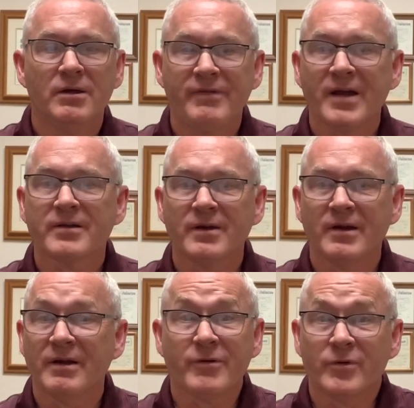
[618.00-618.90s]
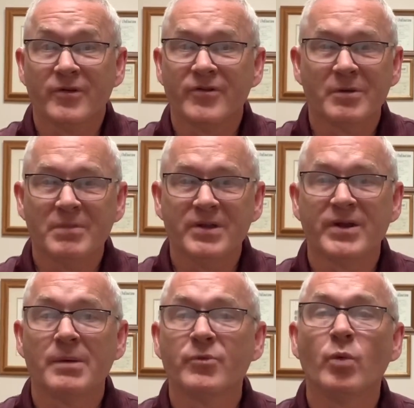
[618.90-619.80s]
In fact, I've heard this said many
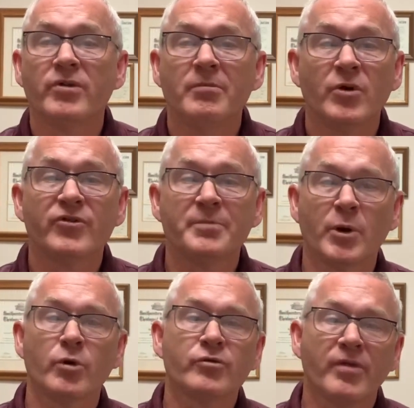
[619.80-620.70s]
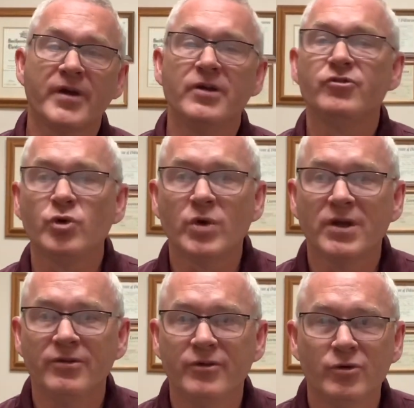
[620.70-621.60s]
times, one of the most spiritual things you
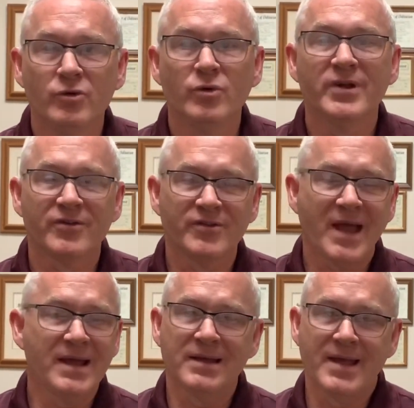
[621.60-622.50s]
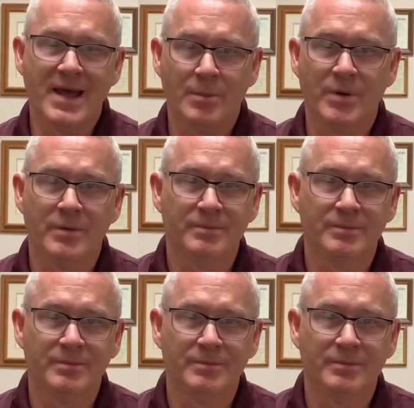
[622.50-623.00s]
can do is take a nap.